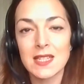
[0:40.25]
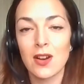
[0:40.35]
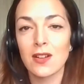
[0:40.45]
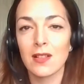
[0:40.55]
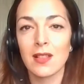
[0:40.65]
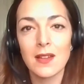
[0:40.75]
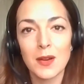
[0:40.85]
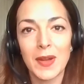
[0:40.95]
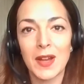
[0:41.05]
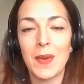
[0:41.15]
talk a little
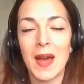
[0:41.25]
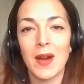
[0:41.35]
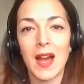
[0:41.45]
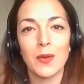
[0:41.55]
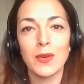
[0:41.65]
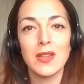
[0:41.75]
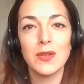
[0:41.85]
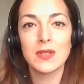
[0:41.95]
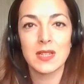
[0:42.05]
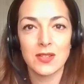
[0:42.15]
bit about how we
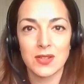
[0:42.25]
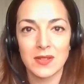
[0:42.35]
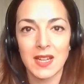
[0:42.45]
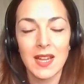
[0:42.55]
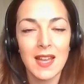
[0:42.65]
use history